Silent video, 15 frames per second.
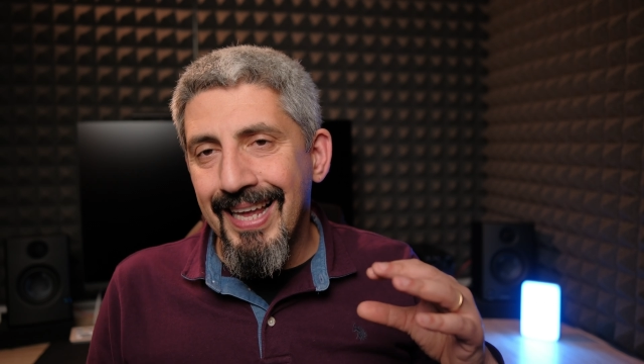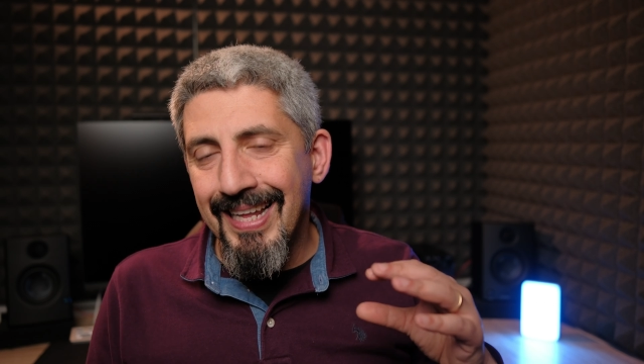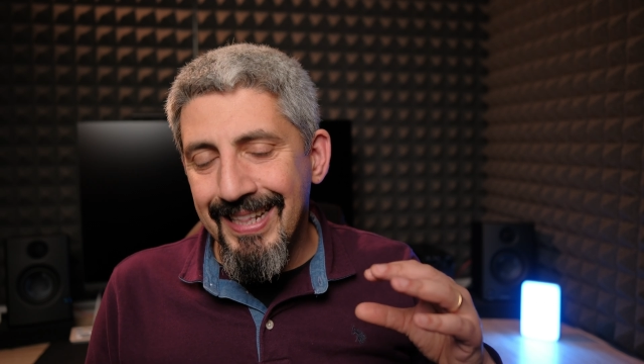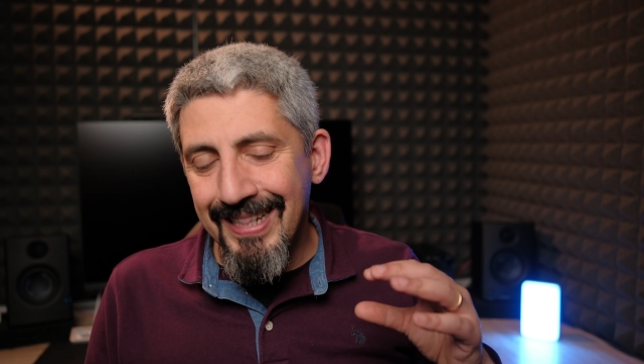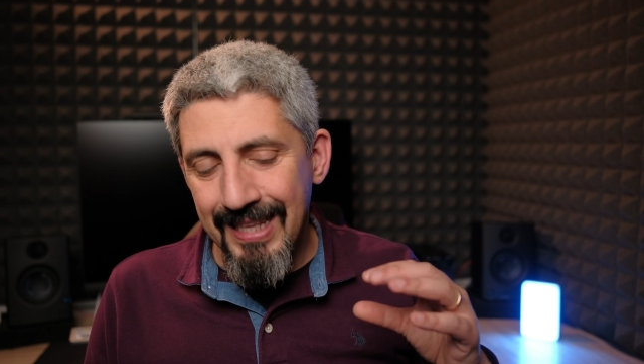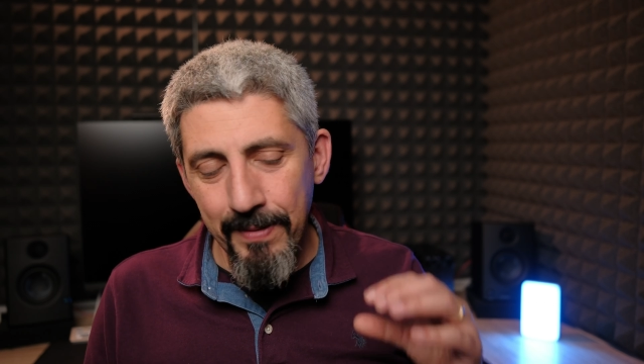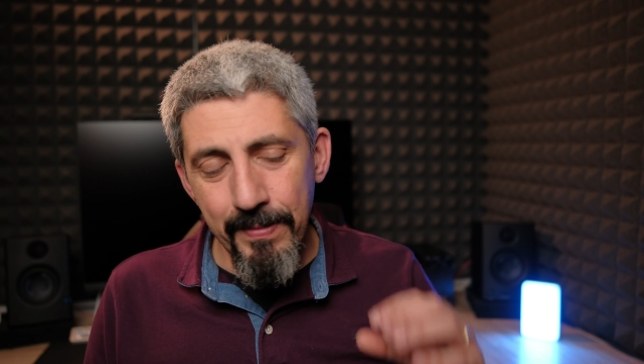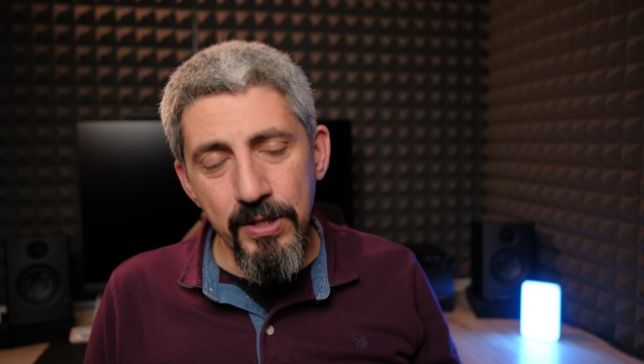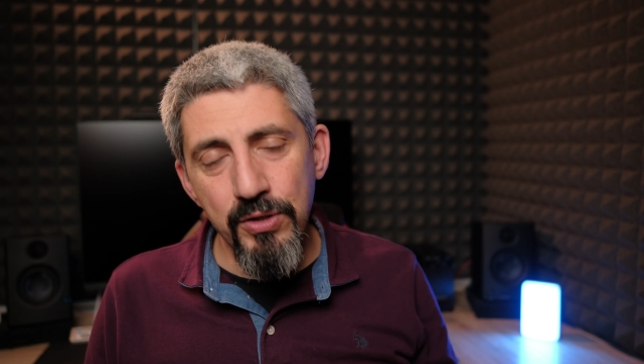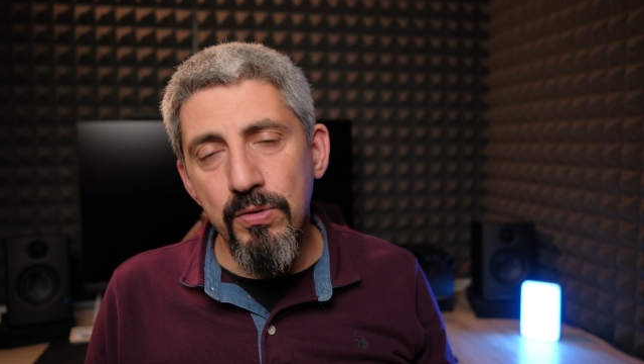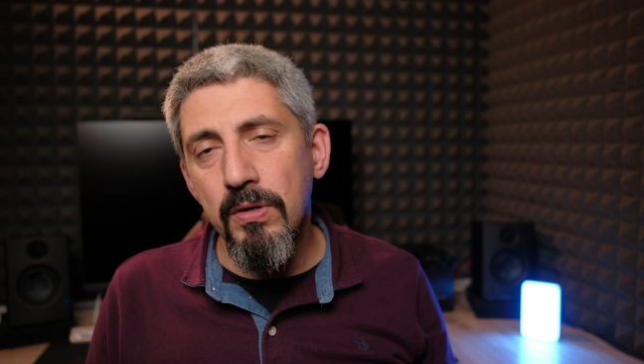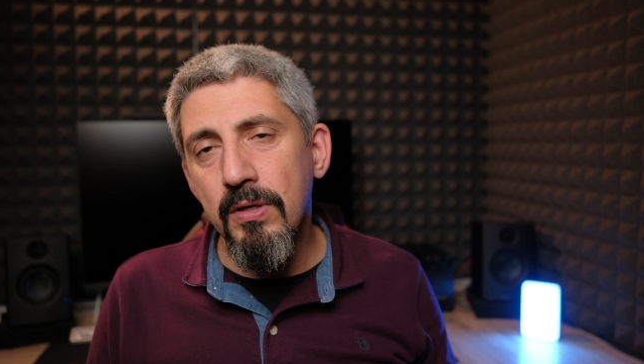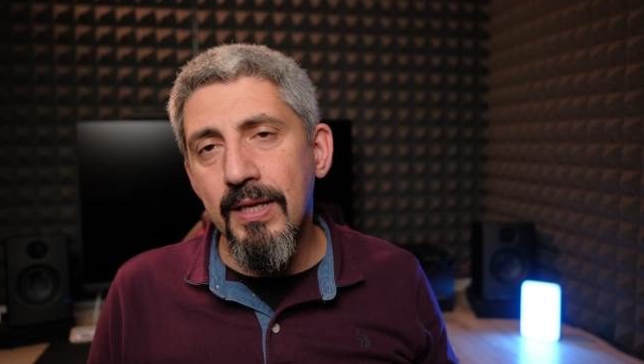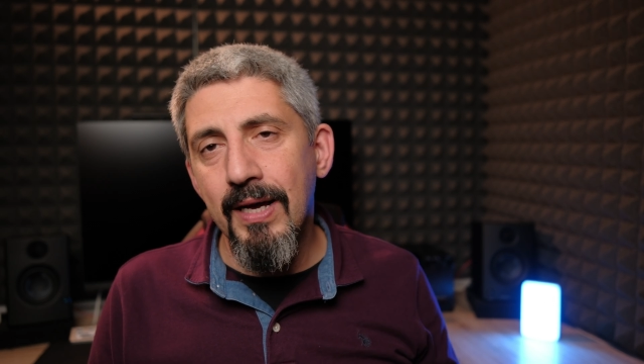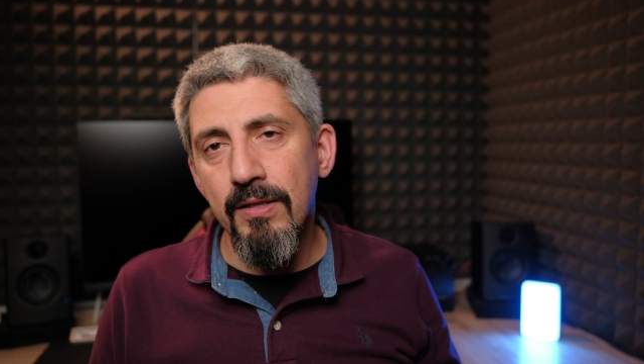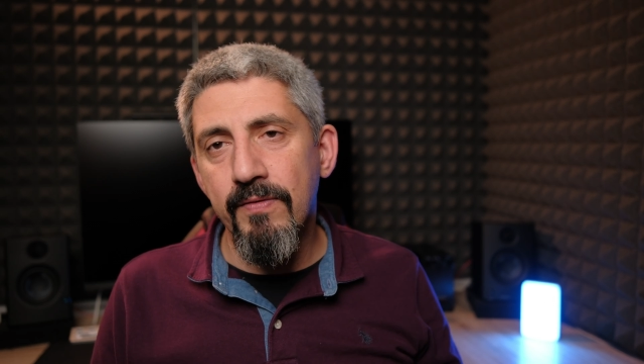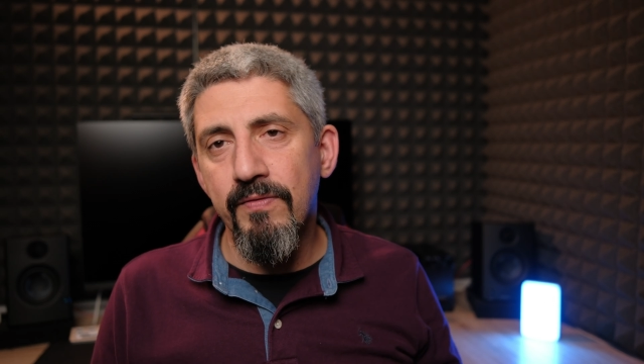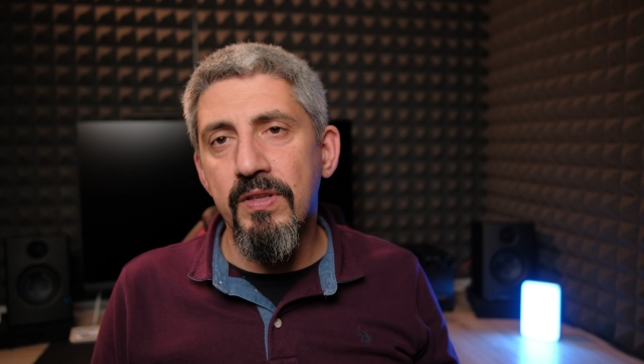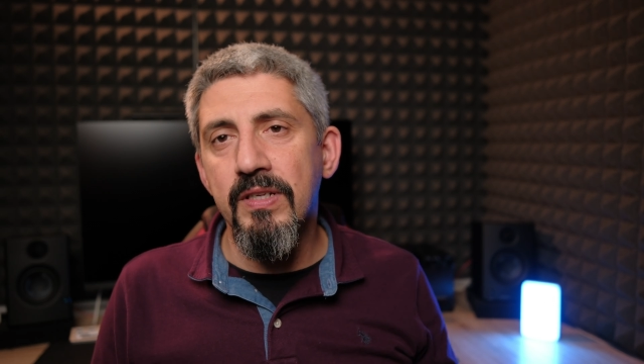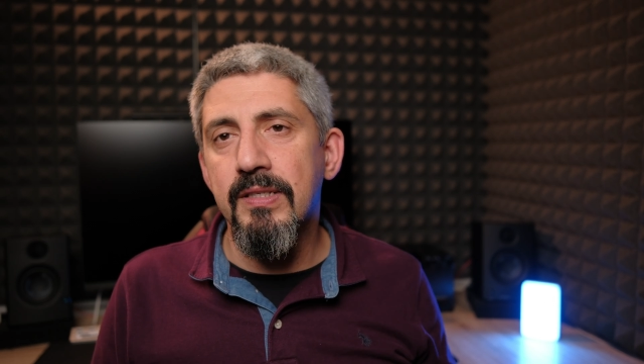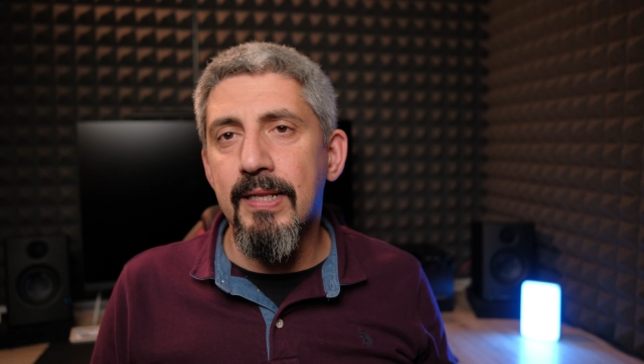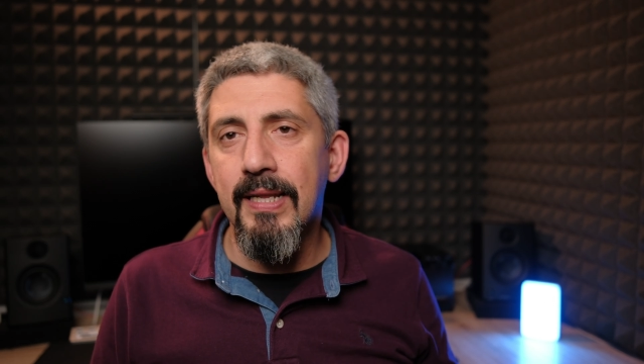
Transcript: The image quality out of this